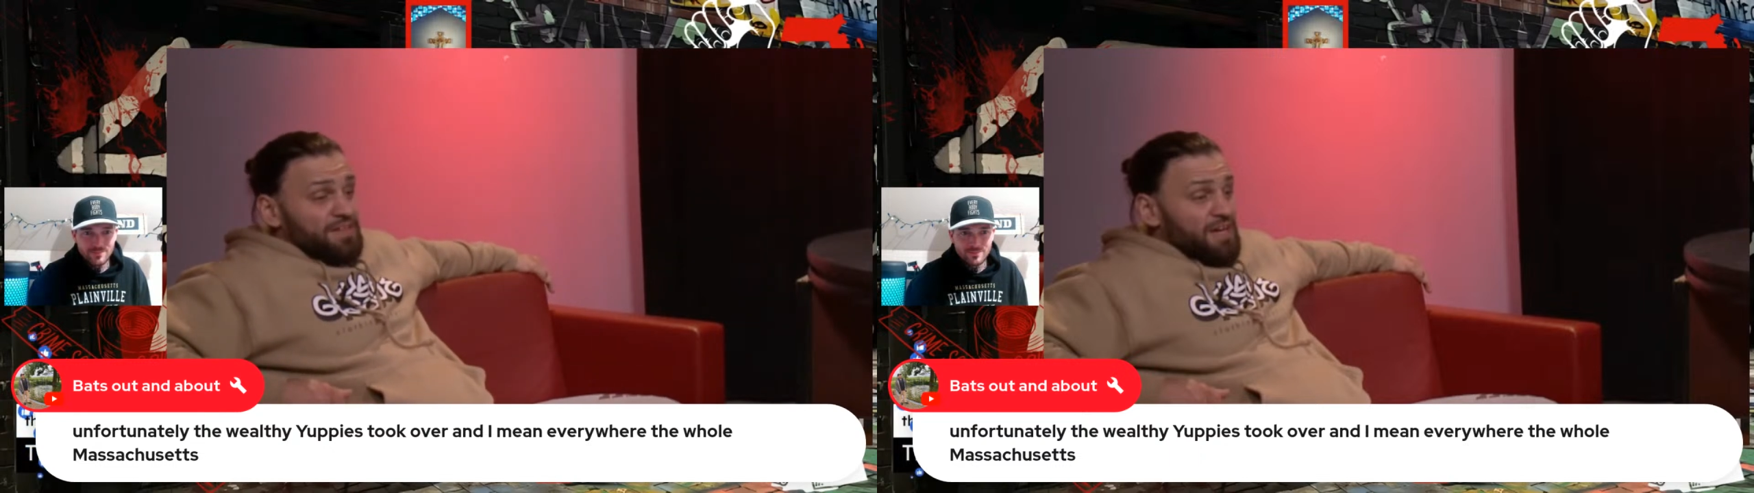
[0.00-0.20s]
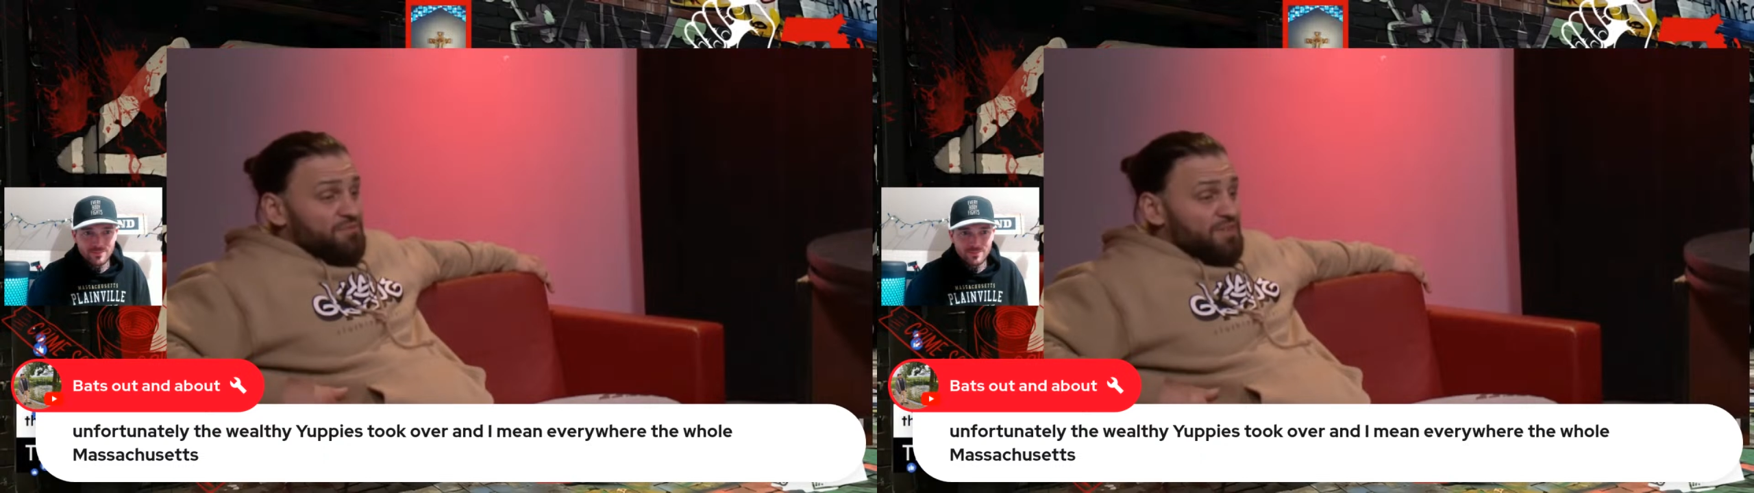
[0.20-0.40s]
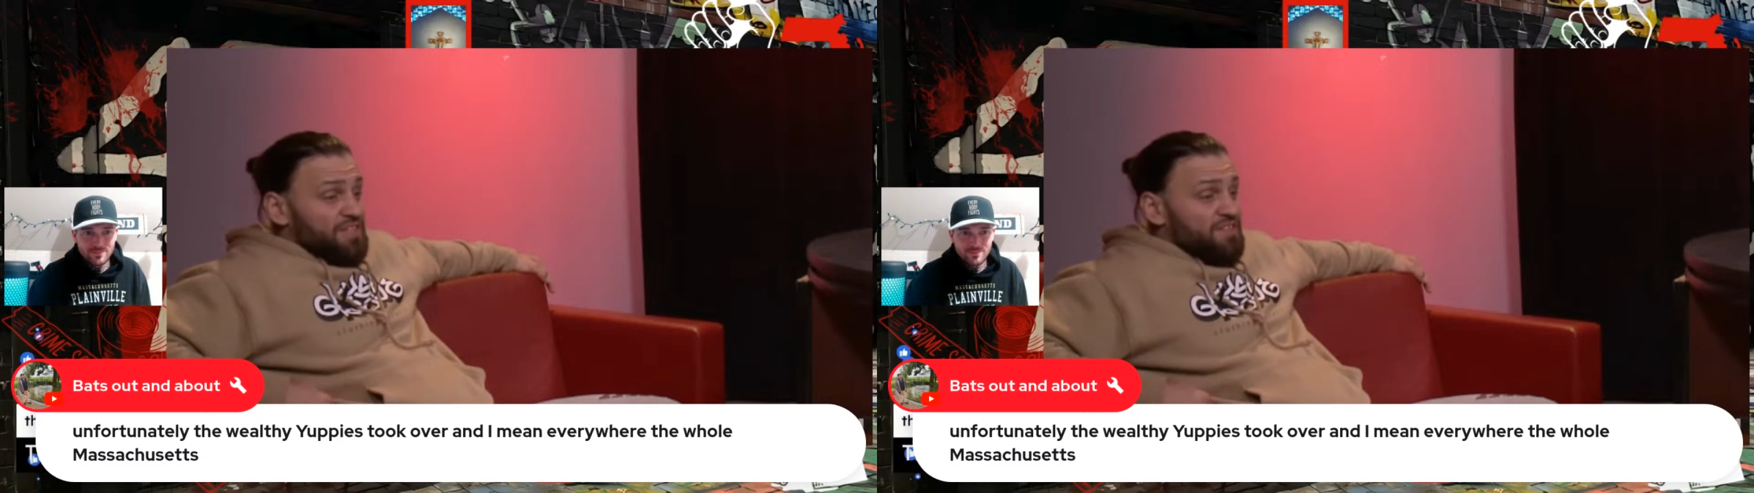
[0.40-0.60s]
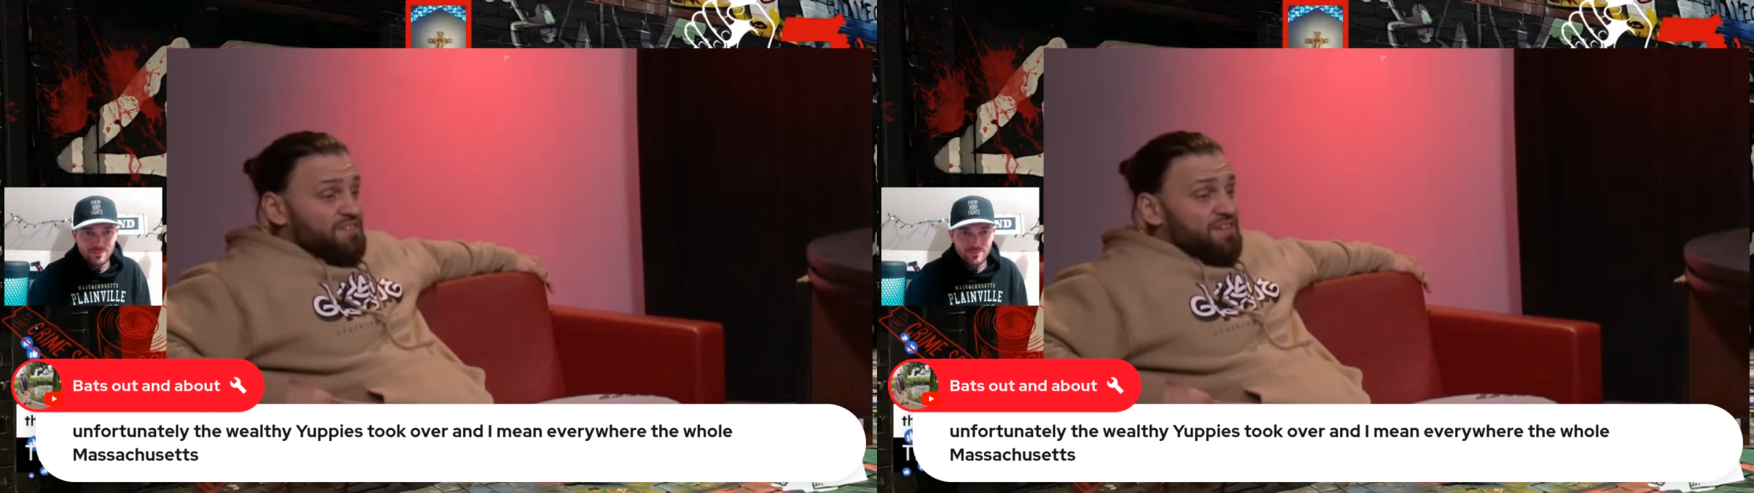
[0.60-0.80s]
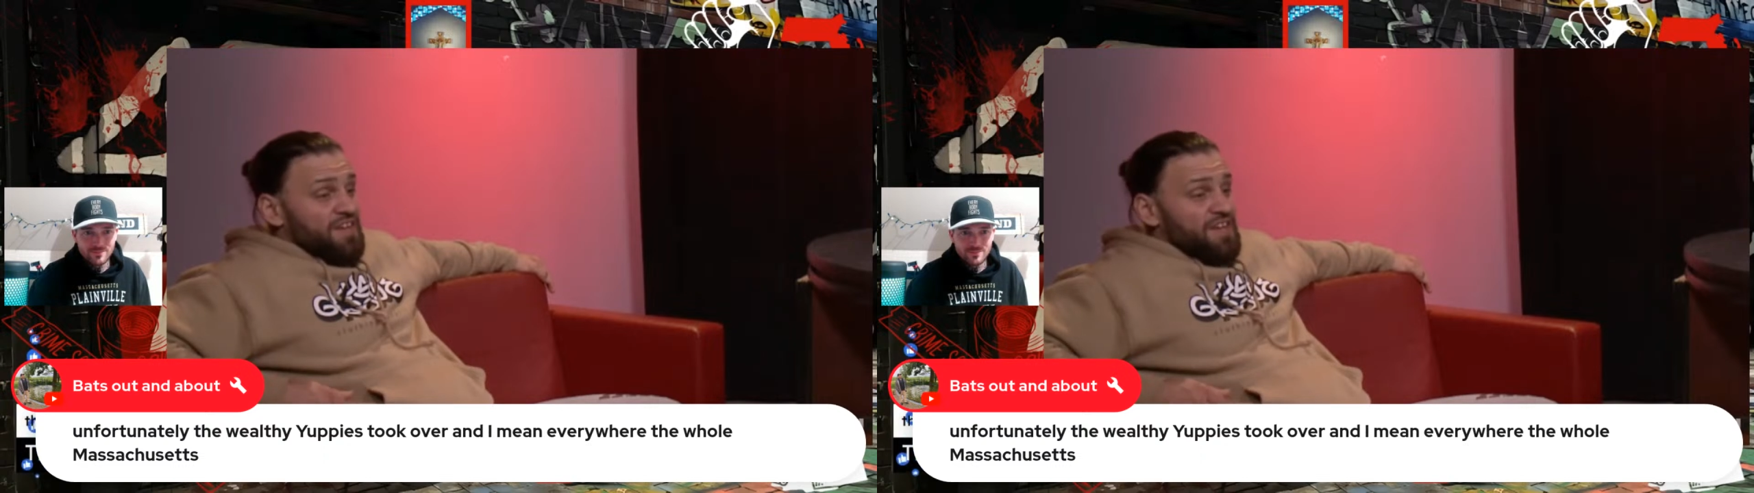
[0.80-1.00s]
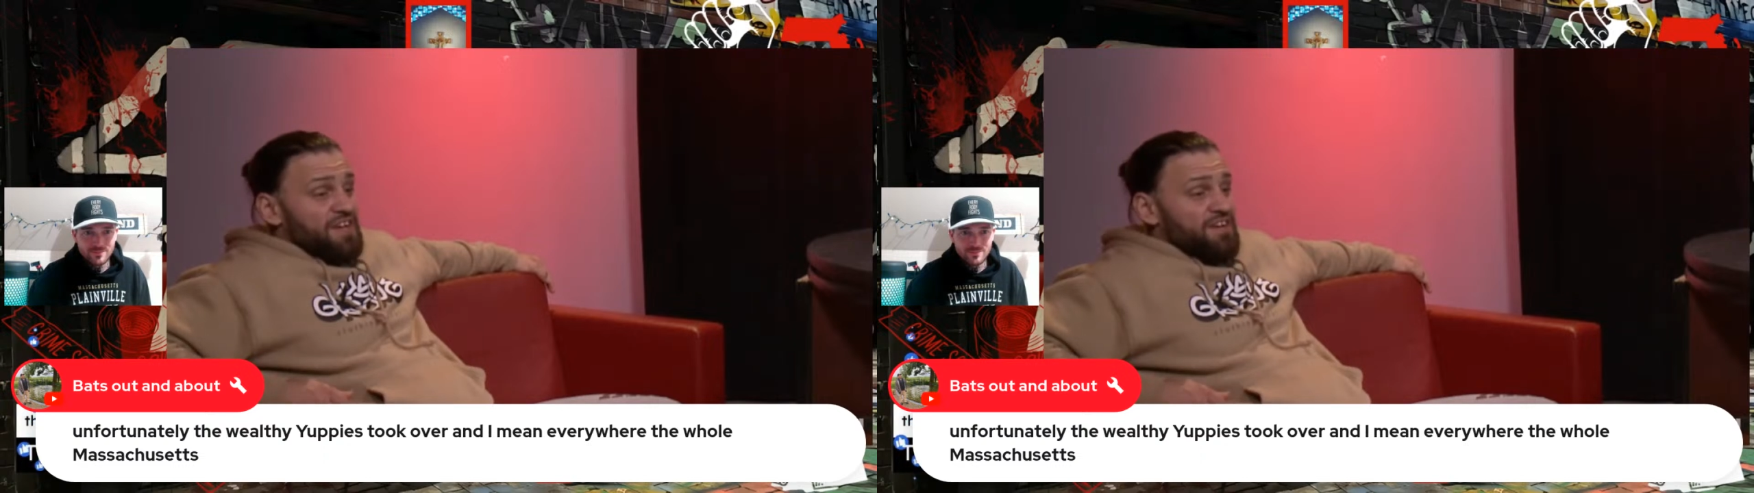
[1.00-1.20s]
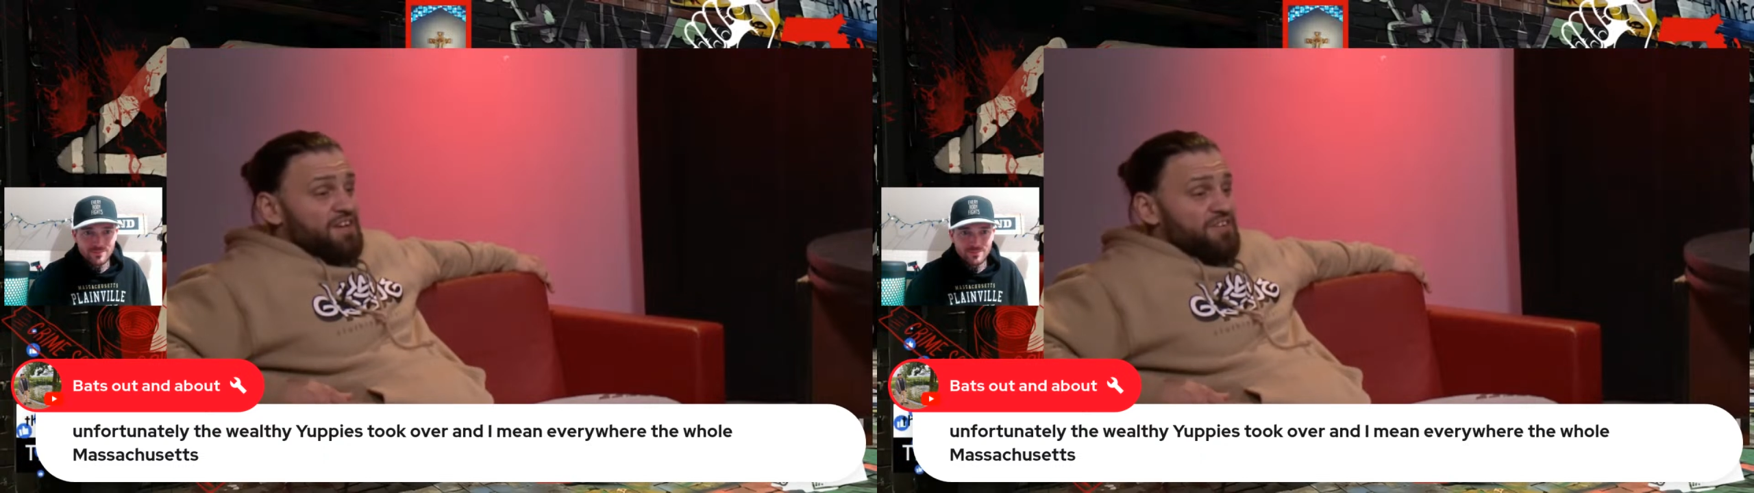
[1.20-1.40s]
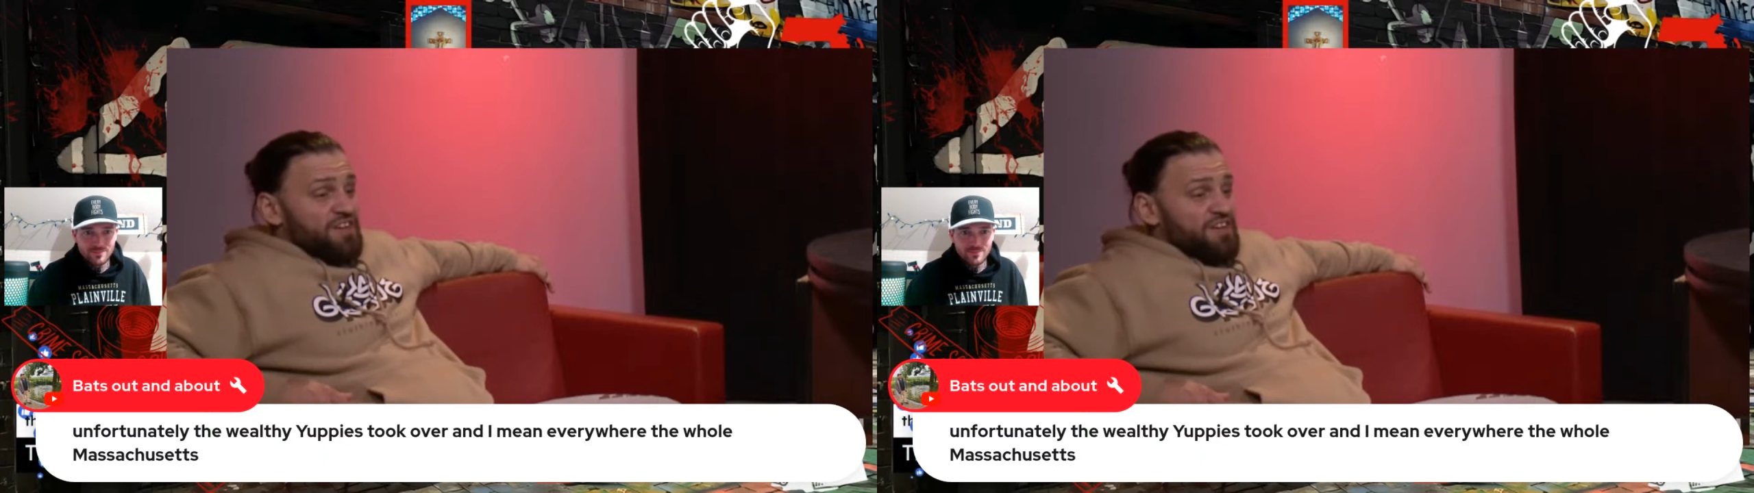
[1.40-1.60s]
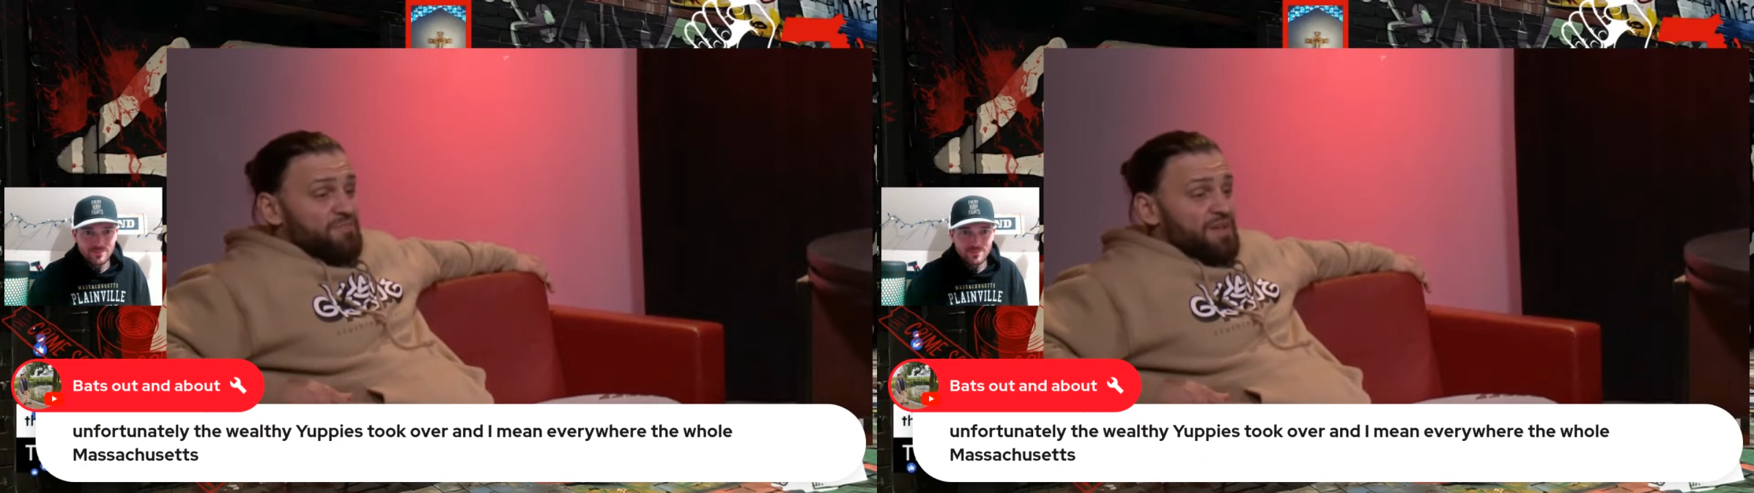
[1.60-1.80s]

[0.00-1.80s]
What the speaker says: get released and change